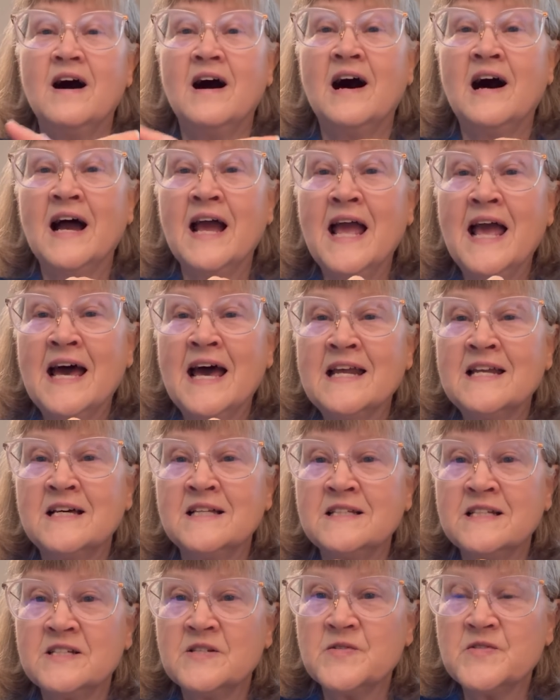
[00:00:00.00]
I had a
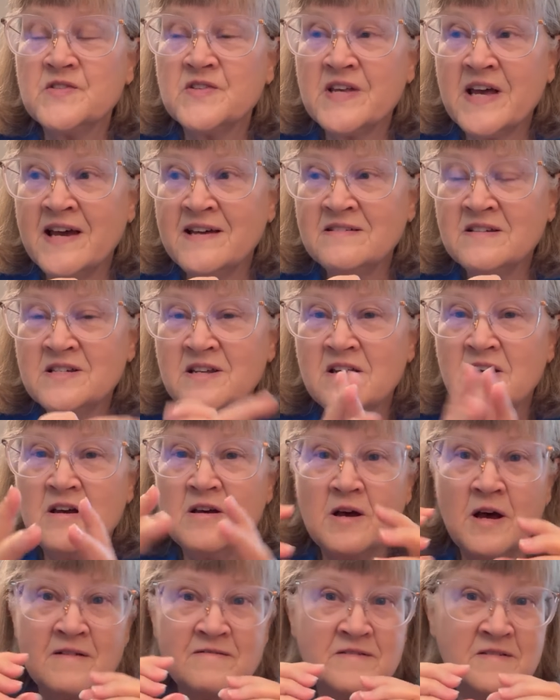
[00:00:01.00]
little set
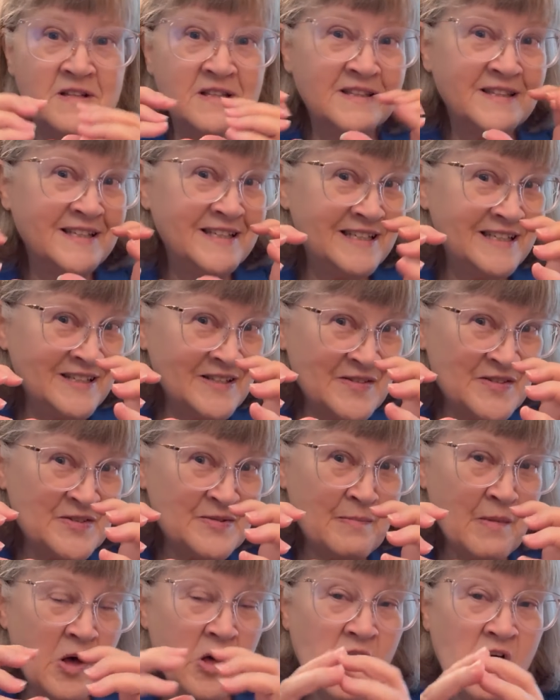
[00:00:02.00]
of little
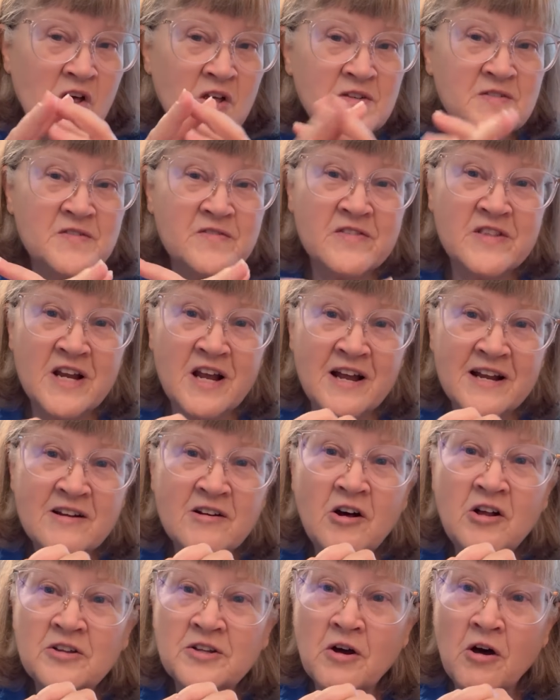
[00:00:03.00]
smalls that I
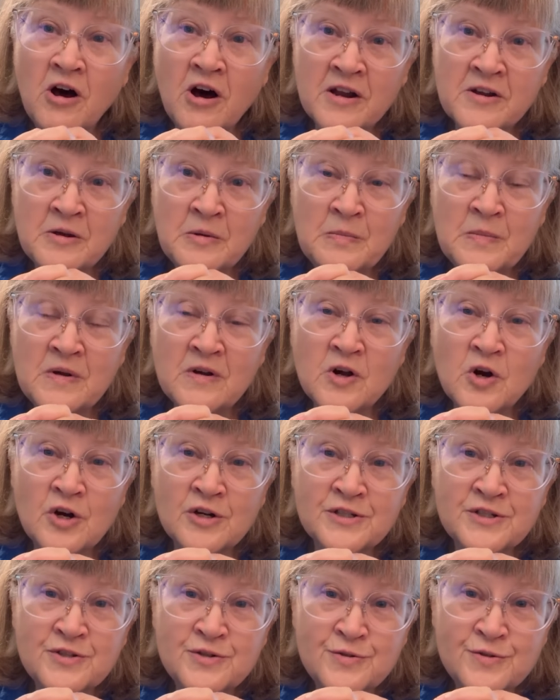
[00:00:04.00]
called Autumn
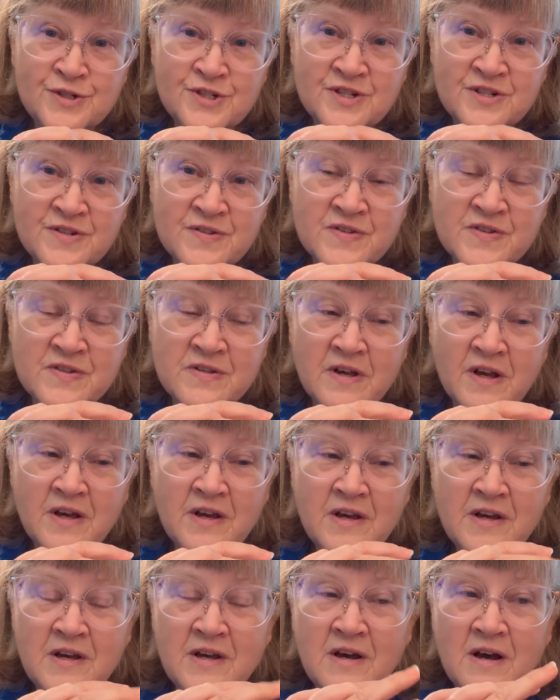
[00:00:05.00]
Cartouches.
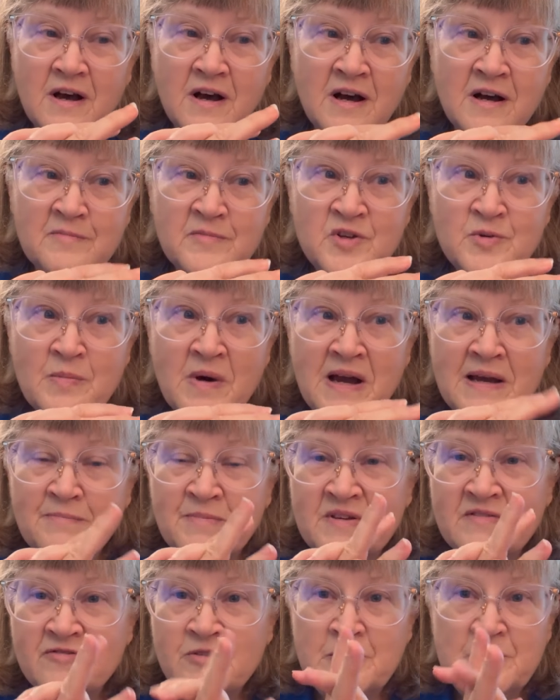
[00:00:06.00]
You might
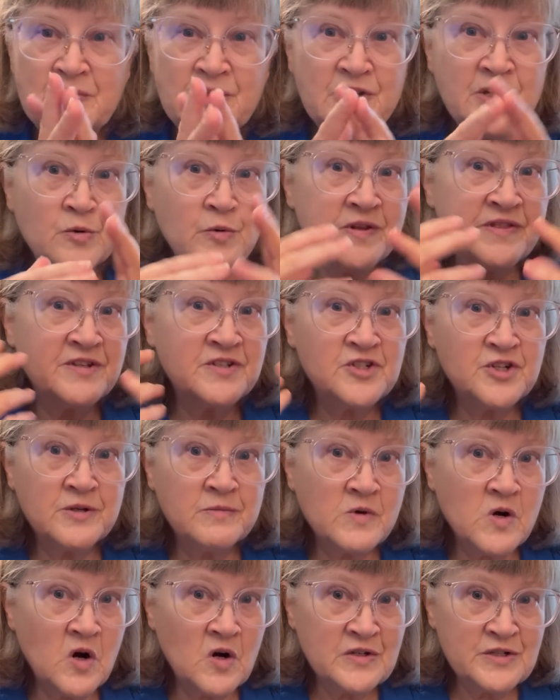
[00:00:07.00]
be familiar with the
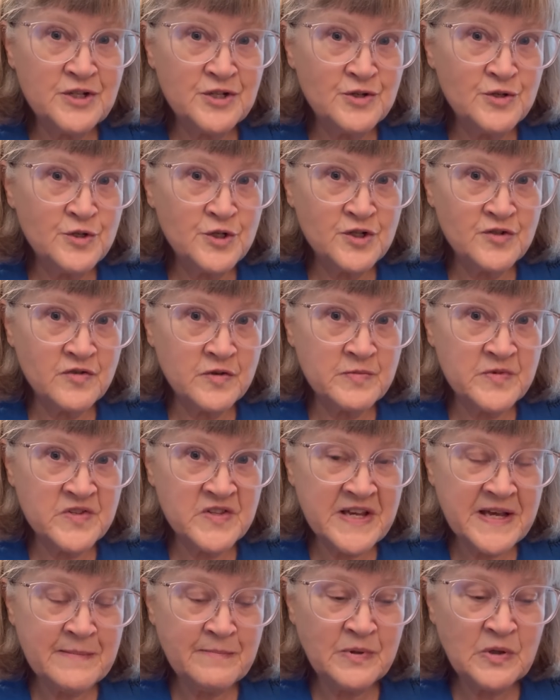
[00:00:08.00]
term cartouche from
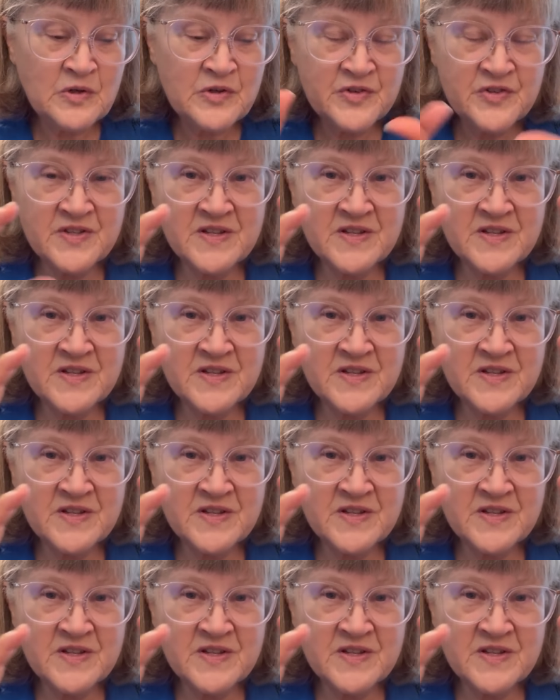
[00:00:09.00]
samplers.